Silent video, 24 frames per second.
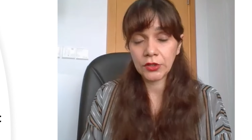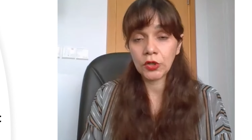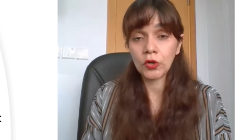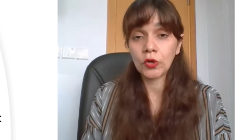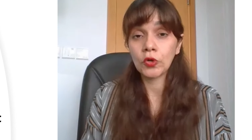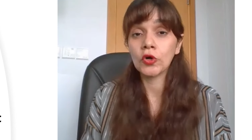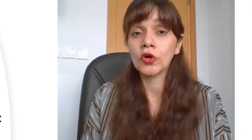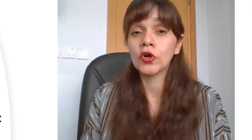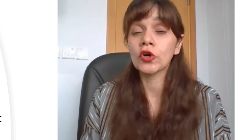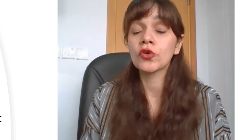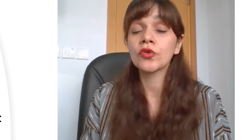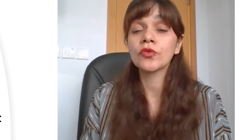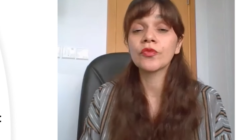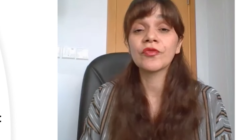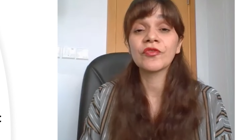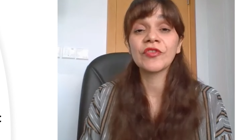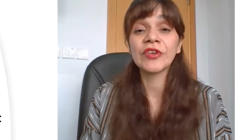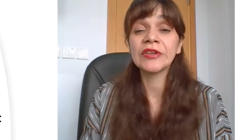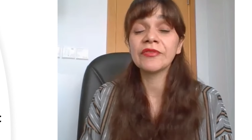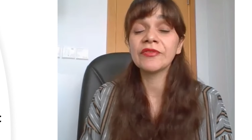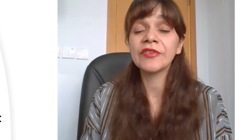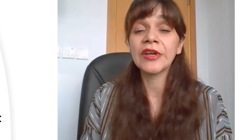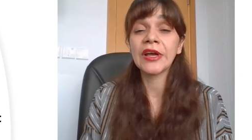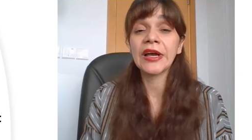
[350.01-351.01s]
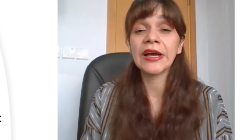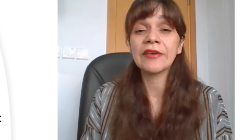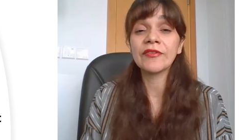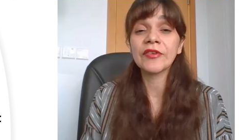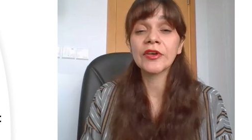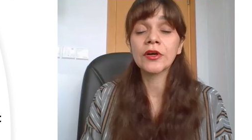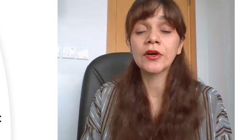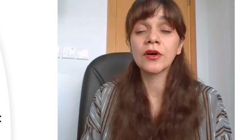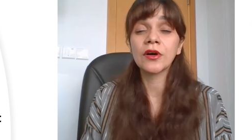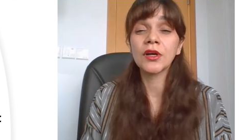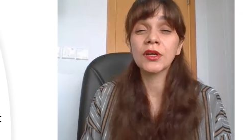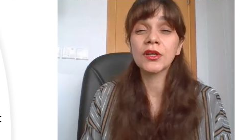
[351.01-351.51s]
Or when we have a
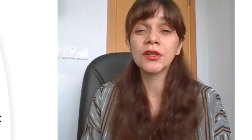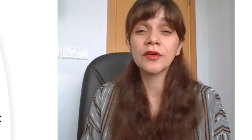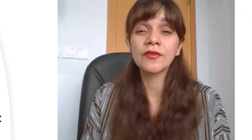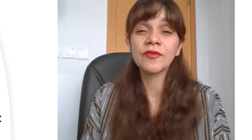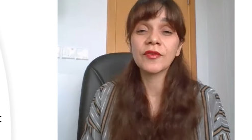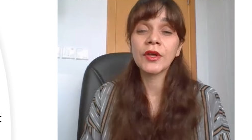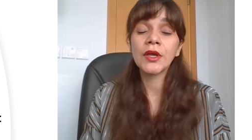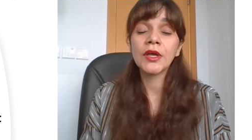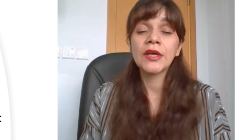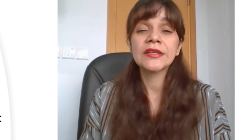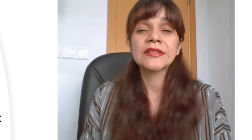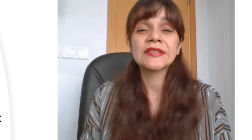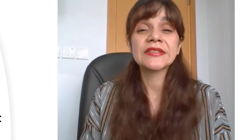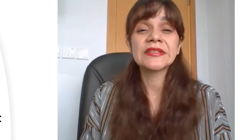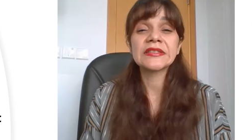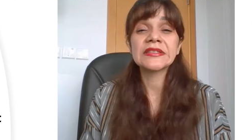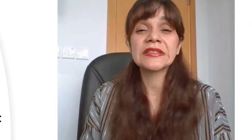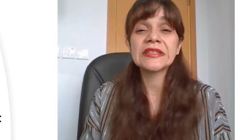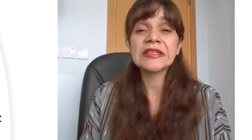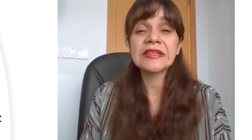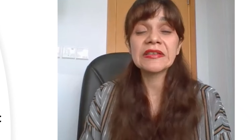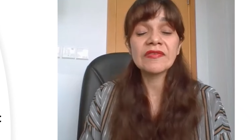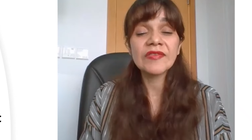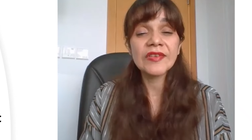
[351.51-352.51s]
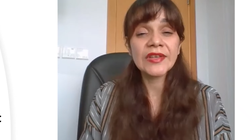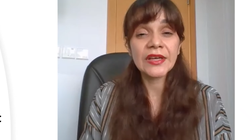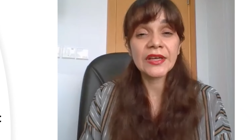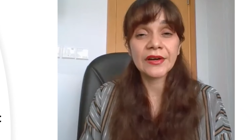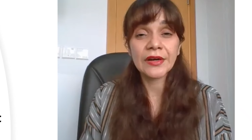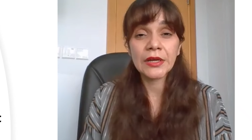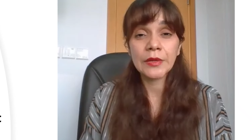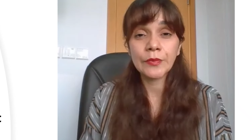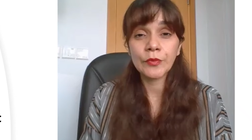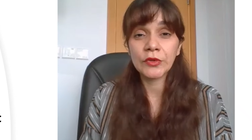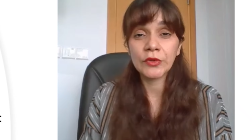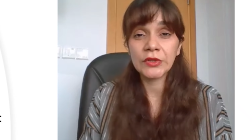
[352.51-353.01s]
kind of severe
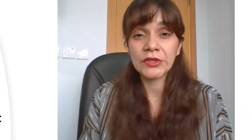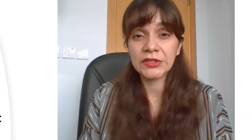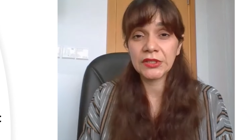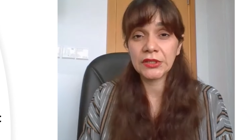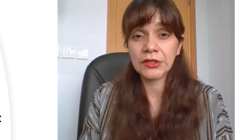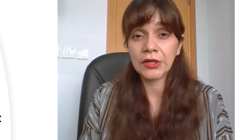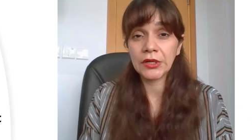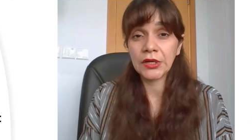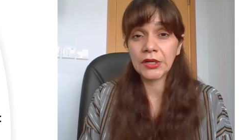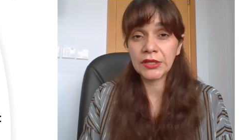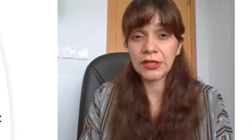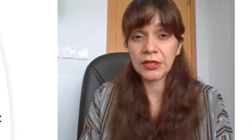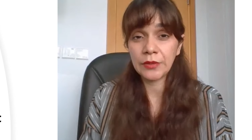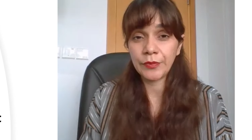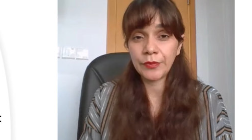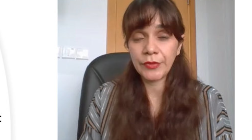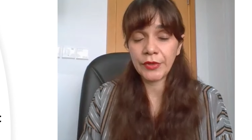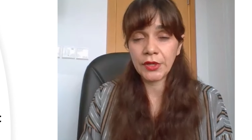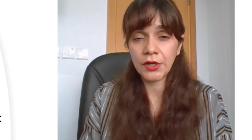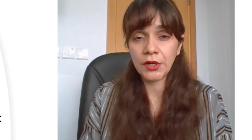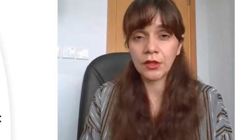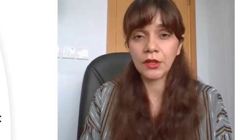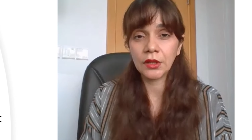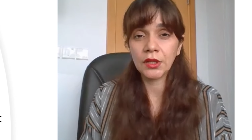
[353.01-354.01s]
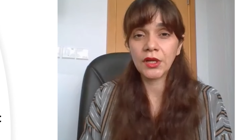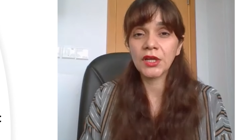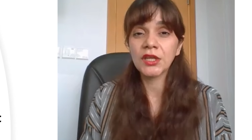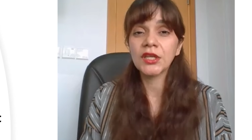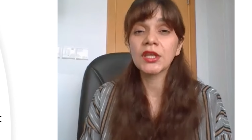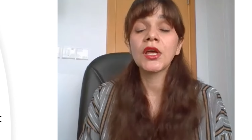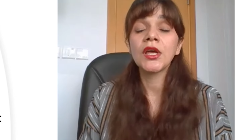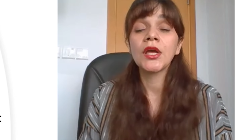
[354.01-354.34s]
hemolytic anemia, like